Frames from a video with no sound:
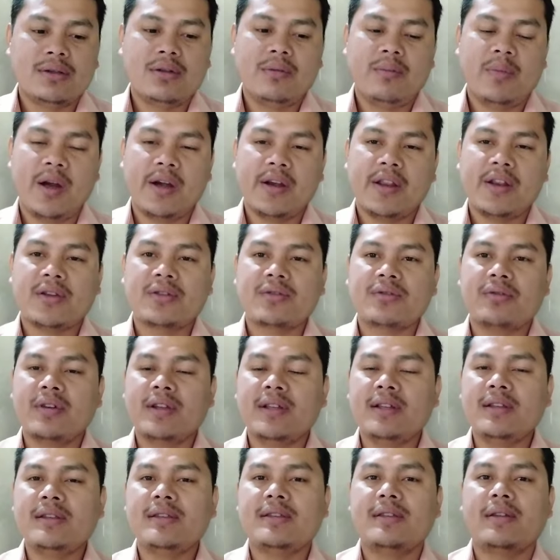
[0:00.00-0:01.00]
So my dear
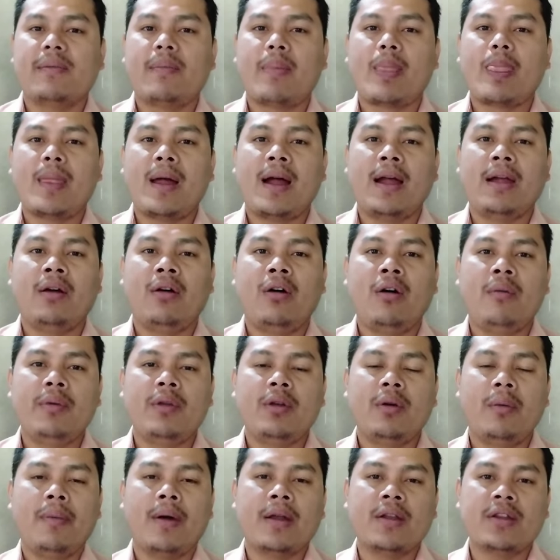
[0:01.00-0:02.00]
students, I hope
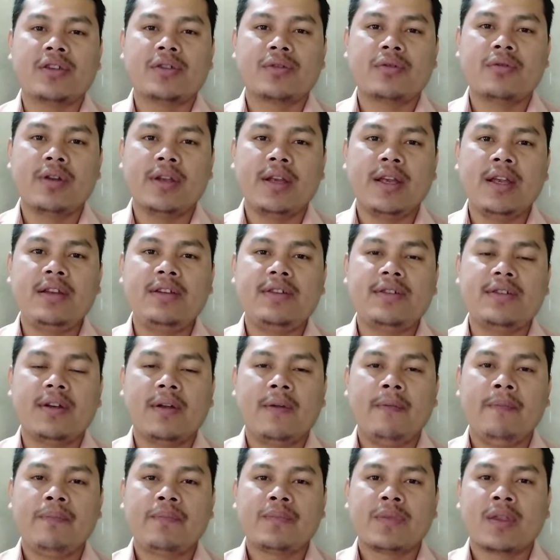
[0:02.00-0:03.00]
you have understood it.
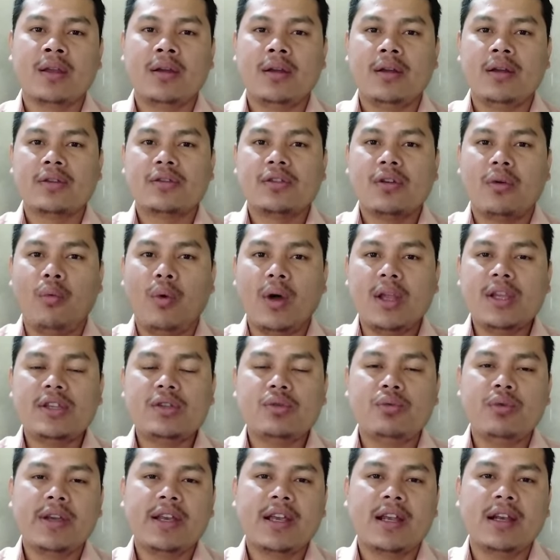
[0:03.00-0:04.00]
So
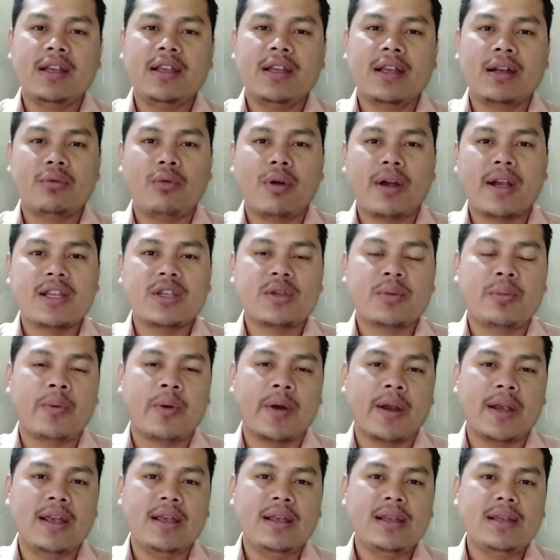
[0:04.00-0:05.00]
once we clear what is
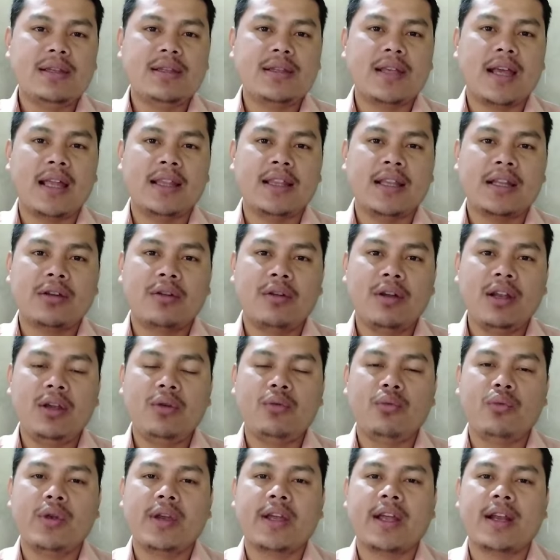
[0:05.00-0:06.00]
phrase, and then only
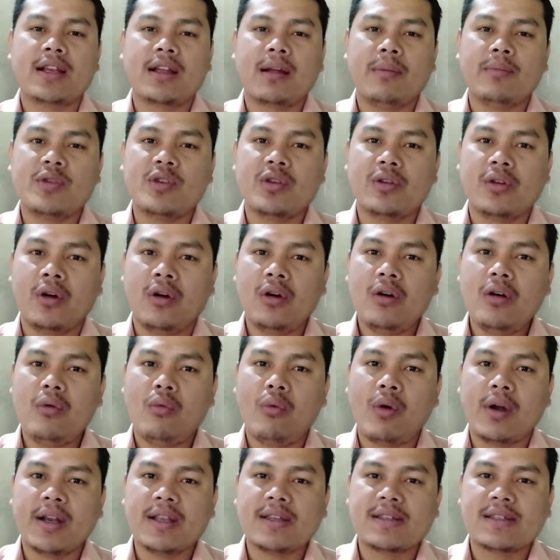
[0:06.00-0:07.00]
we can come to know
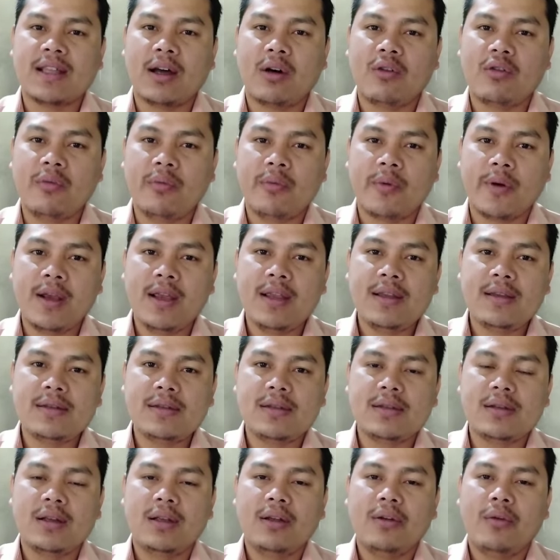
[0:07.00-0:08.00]
what is noun
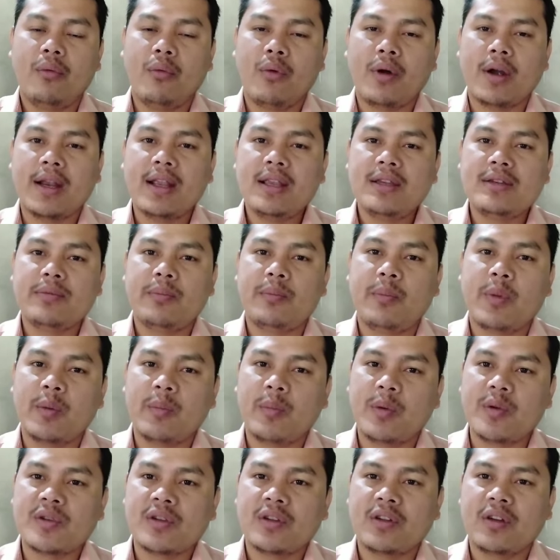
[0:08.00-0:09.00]
phrase, what is
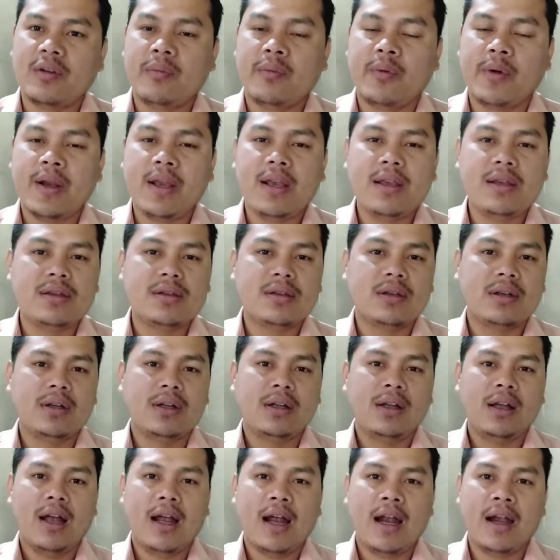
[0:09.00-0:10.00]
prepositional phrase,
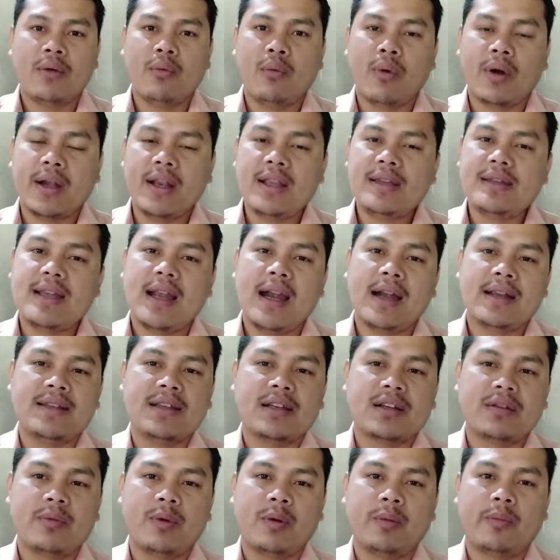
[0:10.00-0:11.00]
and what is
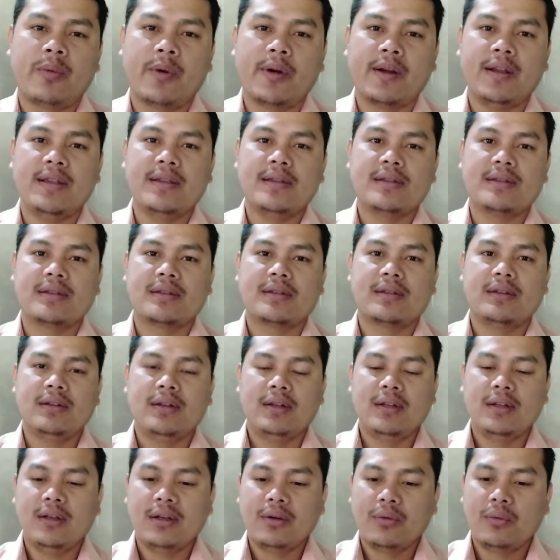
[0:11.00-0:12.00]
adjective phrase,
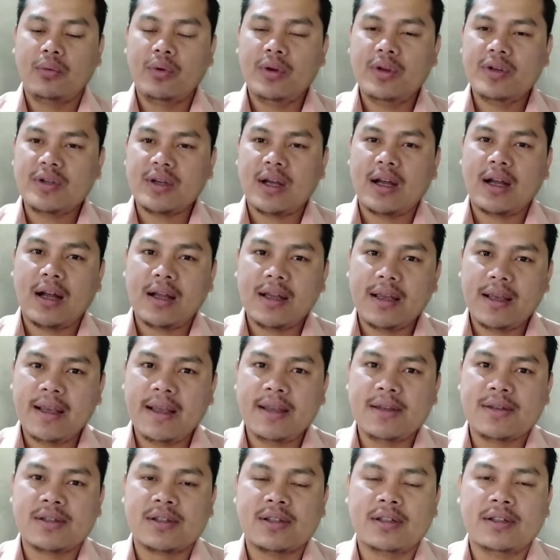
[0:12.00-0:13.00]
which
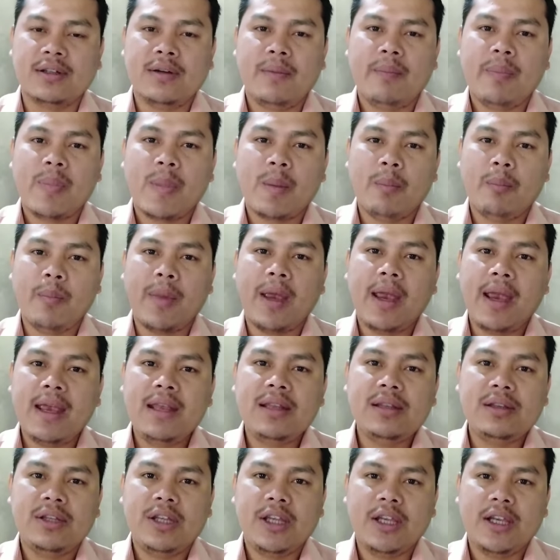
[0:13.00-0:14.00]
is the
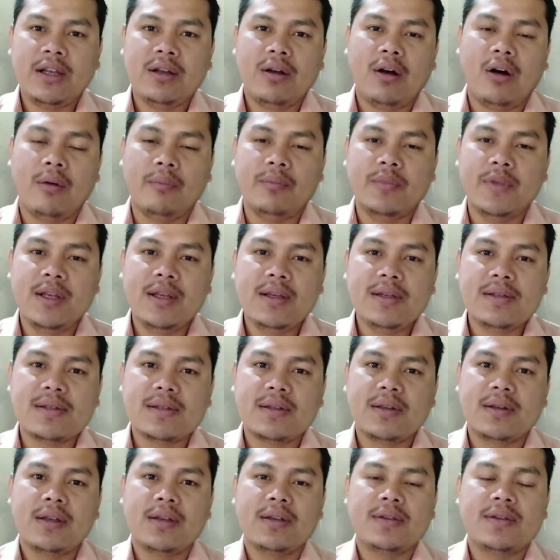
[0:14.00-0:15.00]
main thing of this
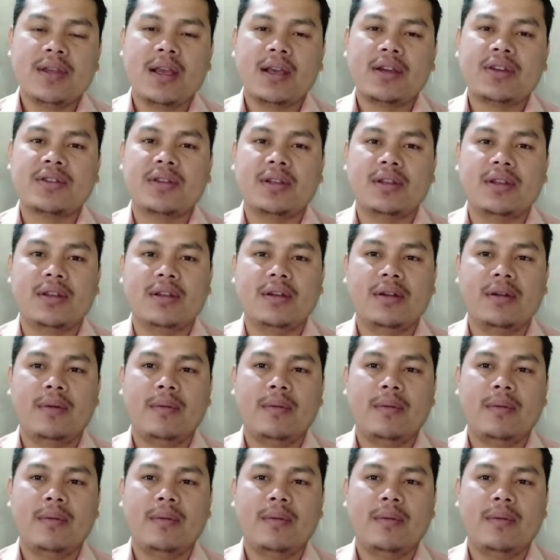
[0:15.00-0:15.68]
section.